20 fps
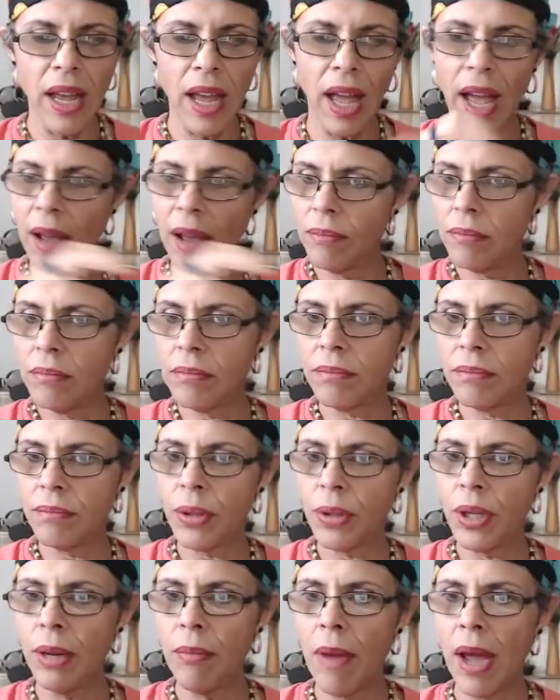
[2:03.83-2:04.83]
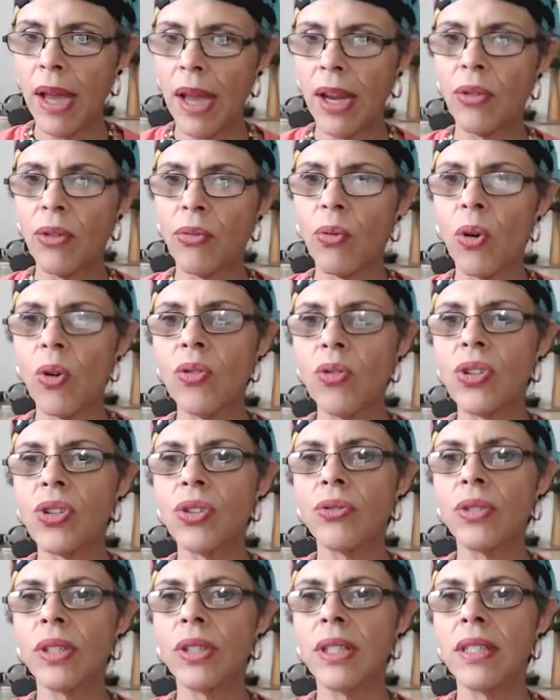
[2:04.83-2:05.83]
I'm putting my
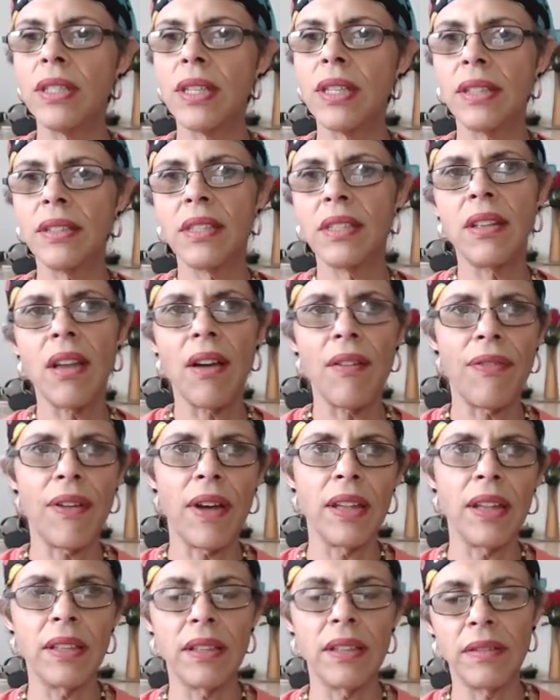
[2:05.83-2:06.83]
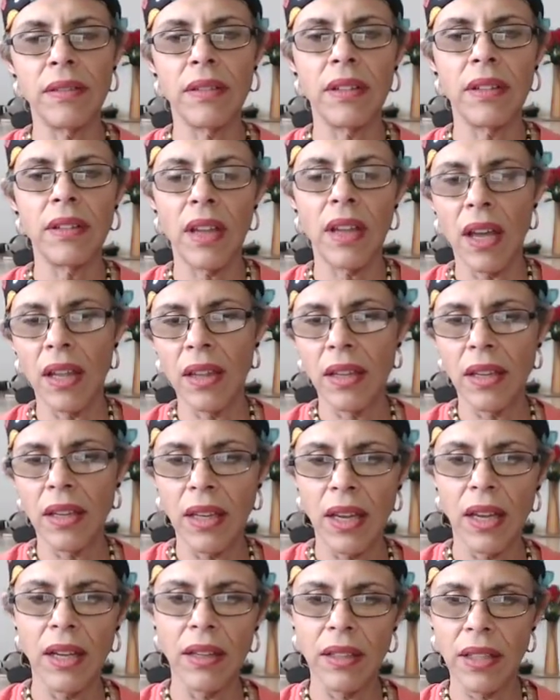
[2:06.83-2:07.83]
groceries and stuff on
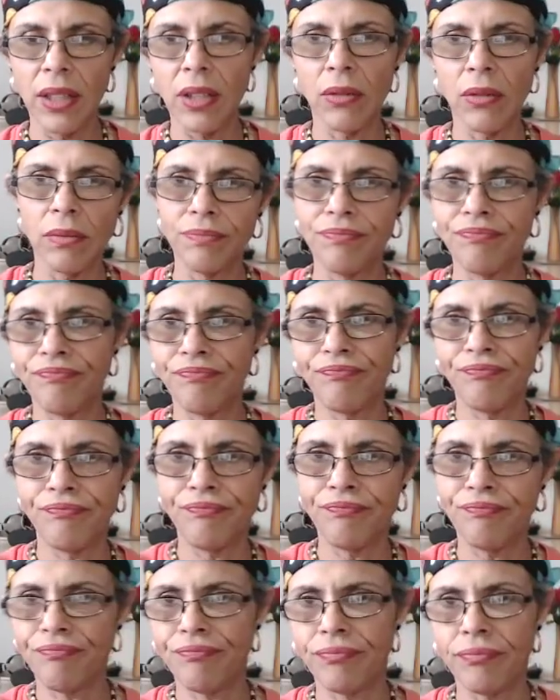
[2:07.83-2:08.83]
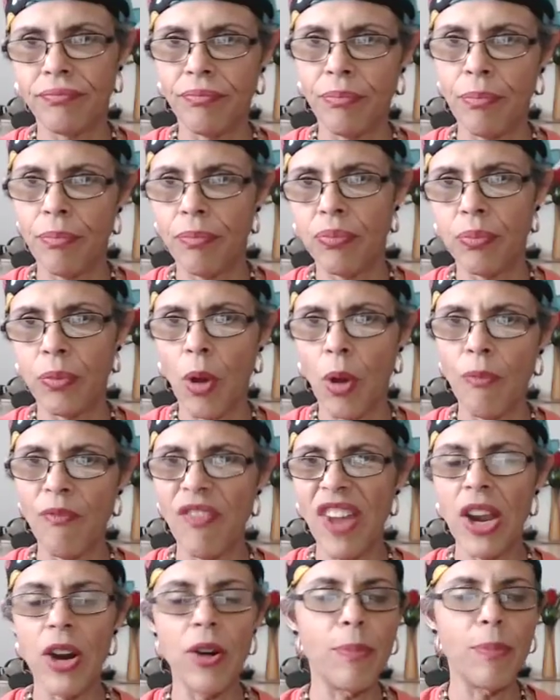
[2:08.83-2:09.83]
the little
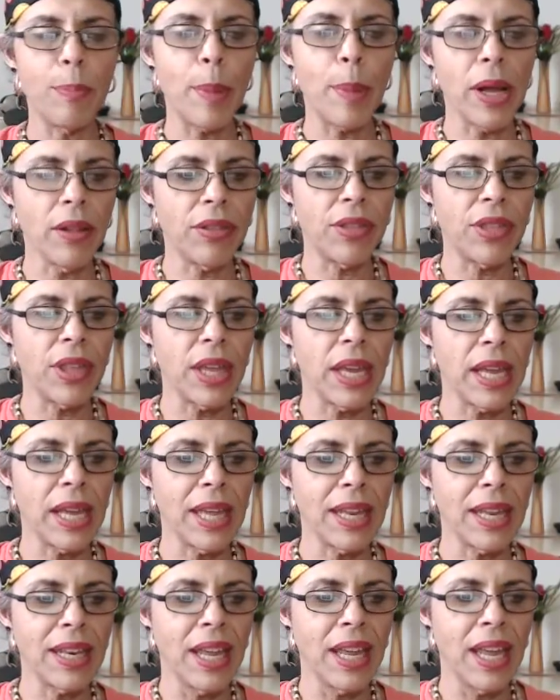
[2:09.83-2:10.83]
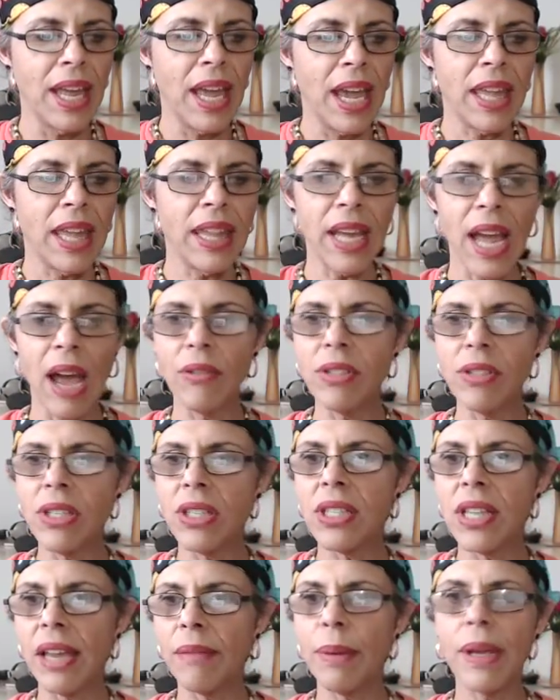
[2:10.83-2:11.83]
conveyor belt thing. And the guy was
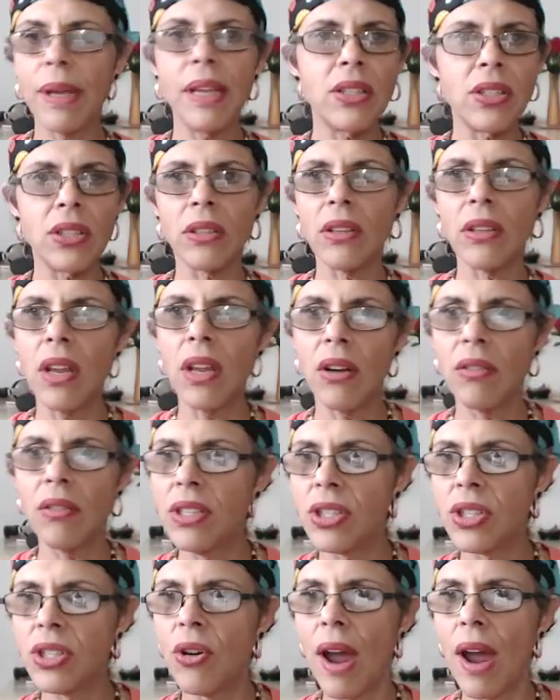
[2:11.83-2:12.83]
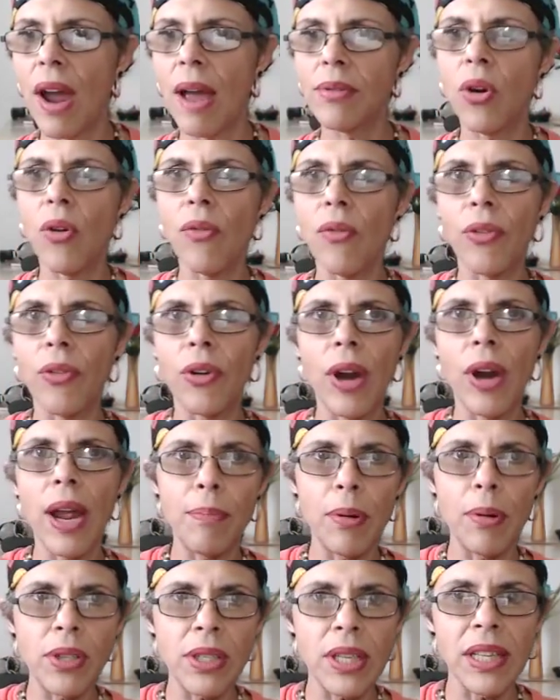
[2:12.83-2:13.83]
just like being, he just grabs over and
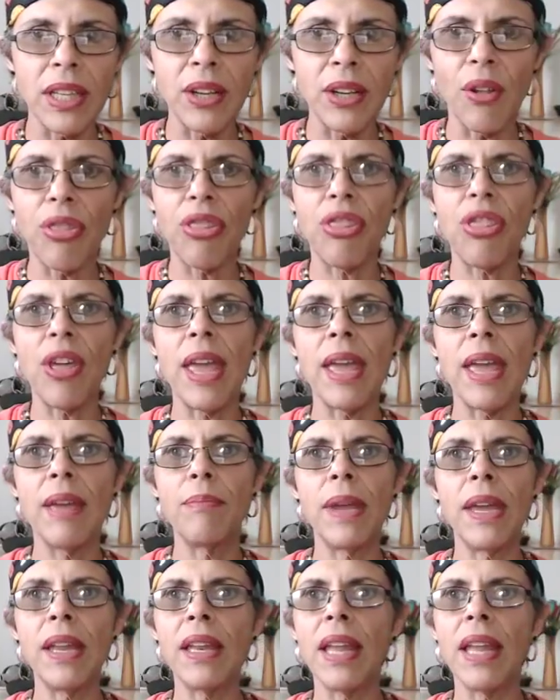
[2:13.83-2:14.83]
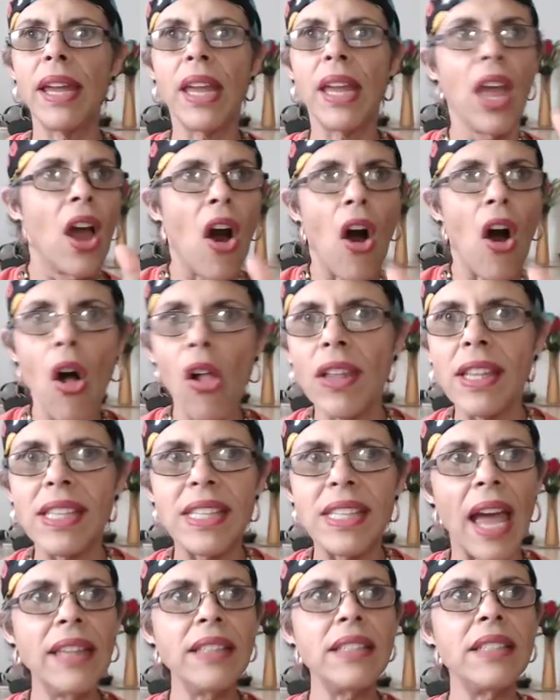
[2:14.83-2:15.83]
puts a little thing, being like all
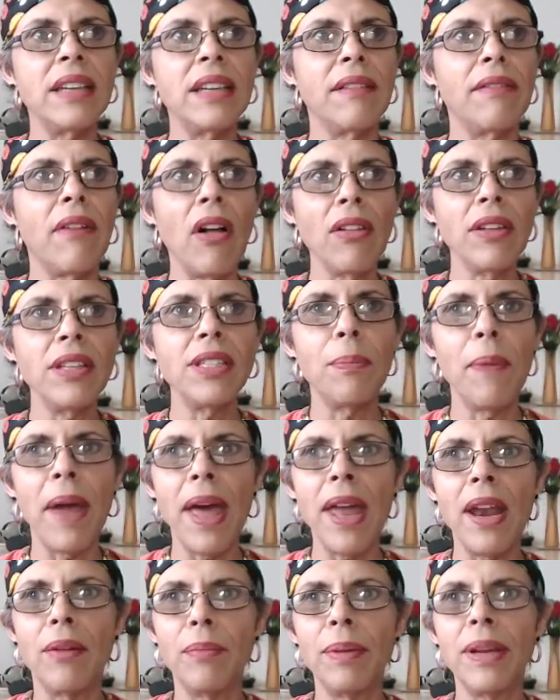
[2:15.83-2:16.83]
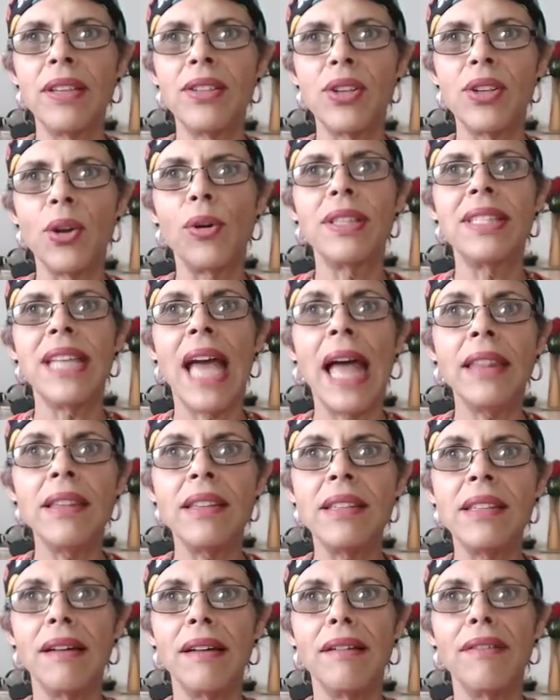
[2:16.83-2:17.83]
attentive. All these men are being so
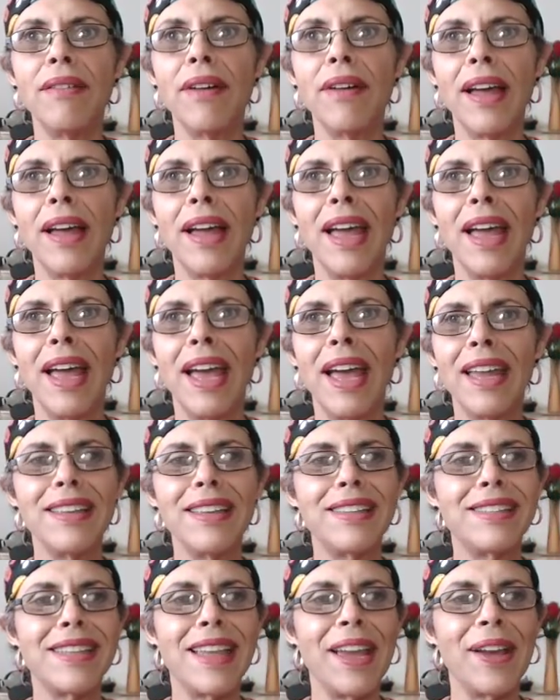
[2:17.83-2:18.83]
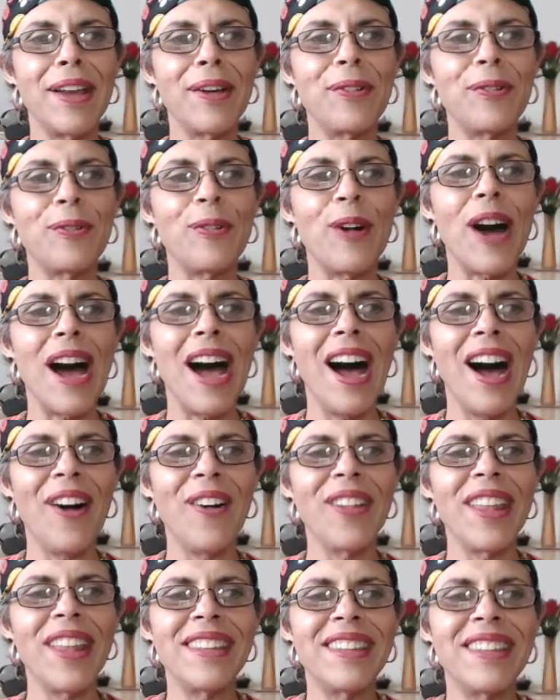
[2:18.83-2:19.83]
attentive. And it's like,
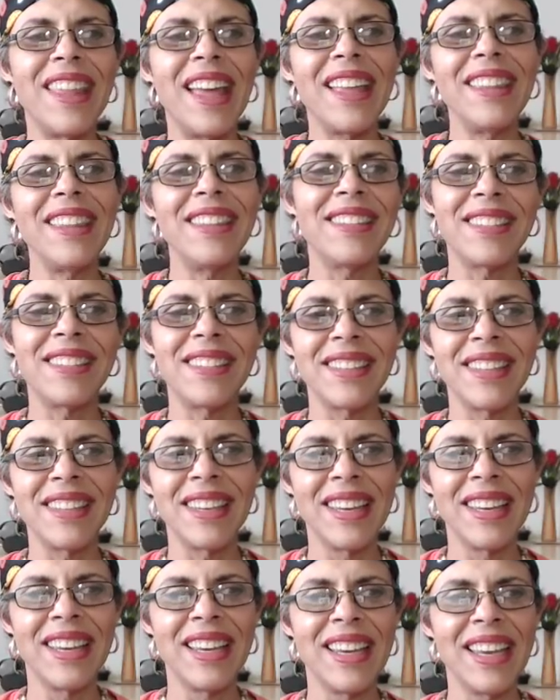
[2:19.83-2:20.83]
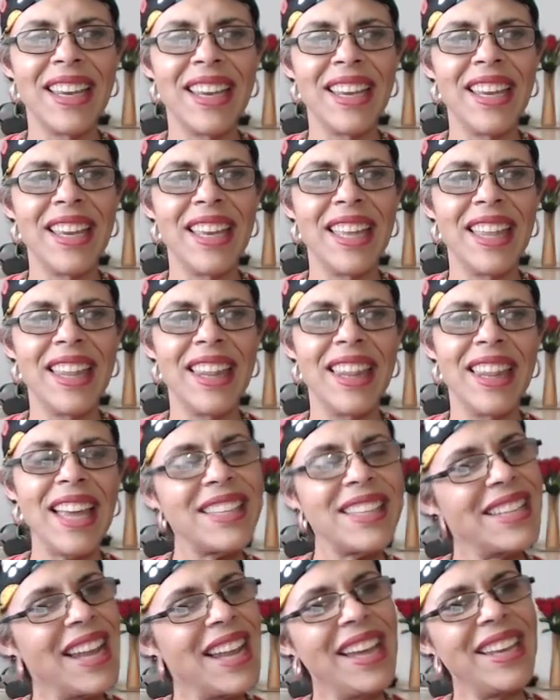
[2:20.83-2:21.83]
wow, that's
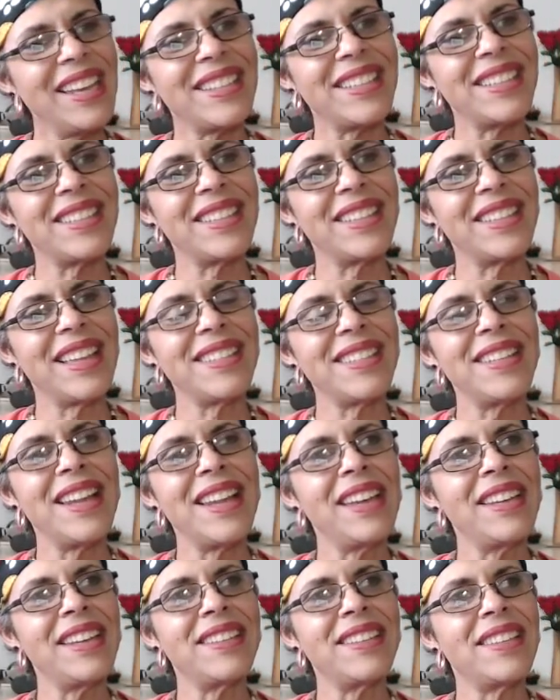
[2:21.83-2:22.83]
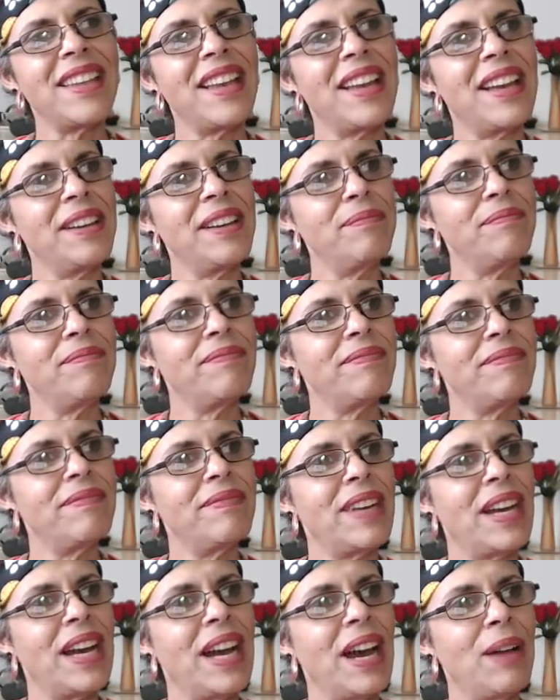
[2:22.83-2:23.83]
nice. That's nice. I'm
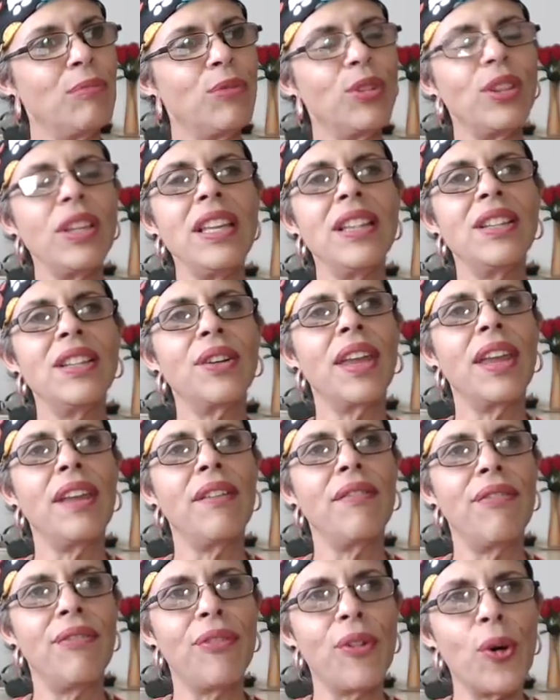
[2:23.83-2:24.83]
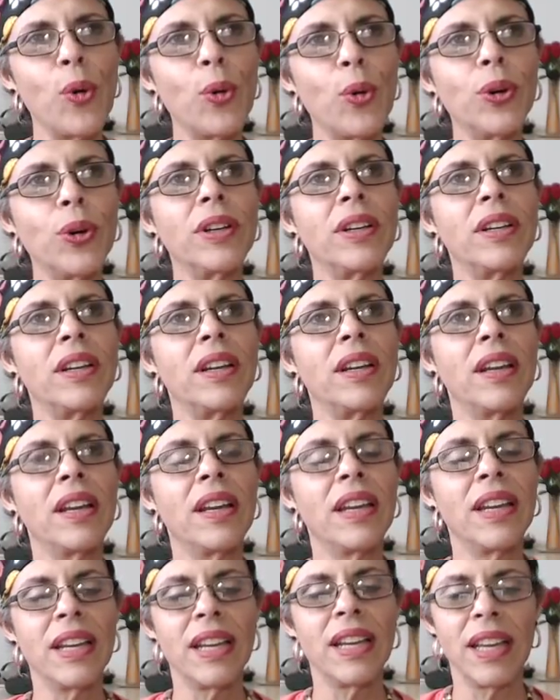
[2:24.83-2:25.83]
really looking forward
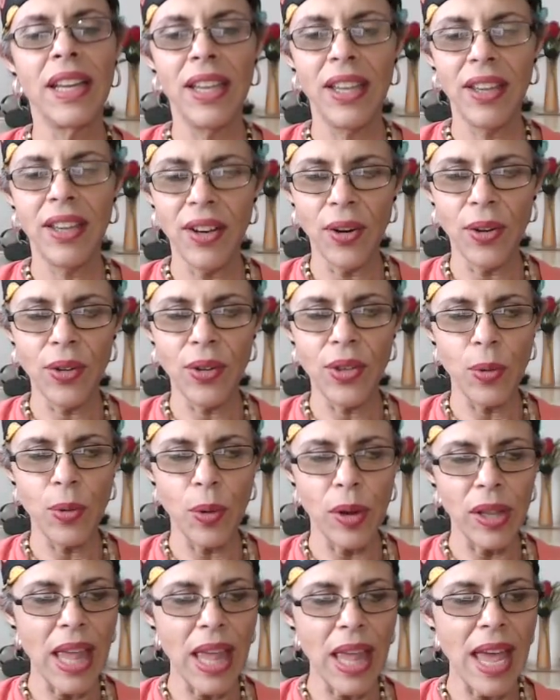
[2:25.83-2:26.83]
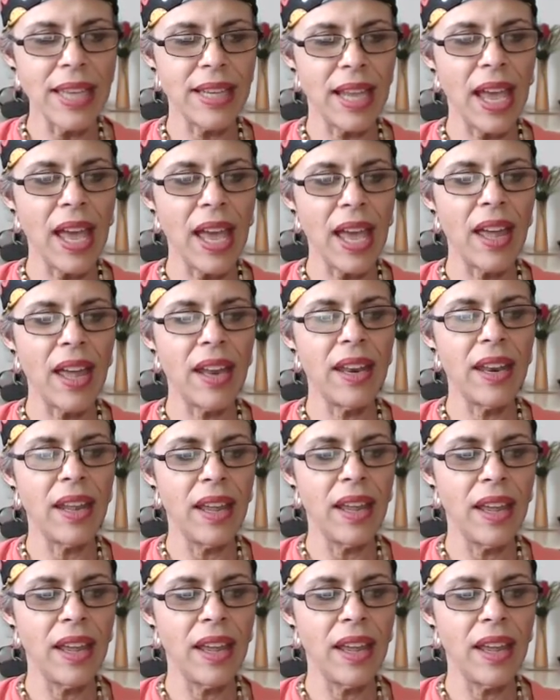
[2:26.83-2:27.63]
to what lies ahead,